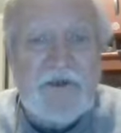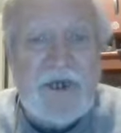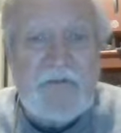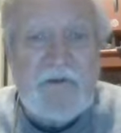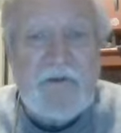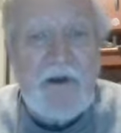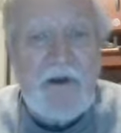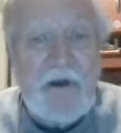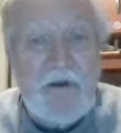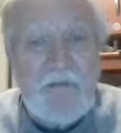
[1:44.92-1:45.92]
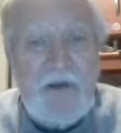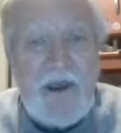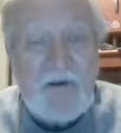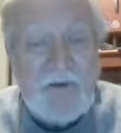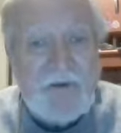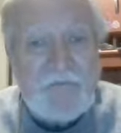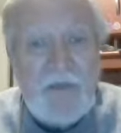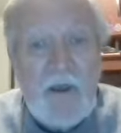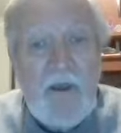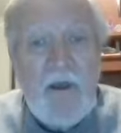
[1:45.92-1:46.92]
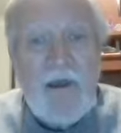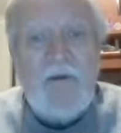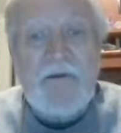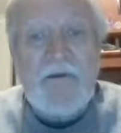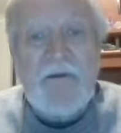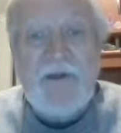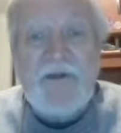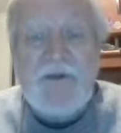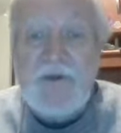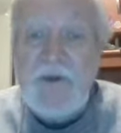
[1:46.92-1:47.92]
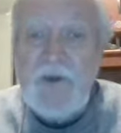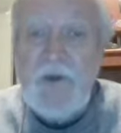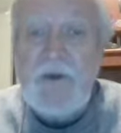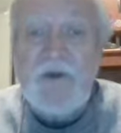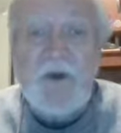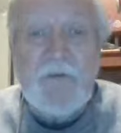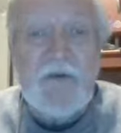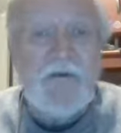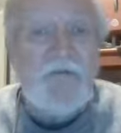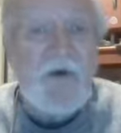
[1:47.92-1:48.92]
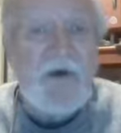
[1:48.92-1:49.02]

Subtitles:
a chapter there on panels. I've also sent you 2 interpretive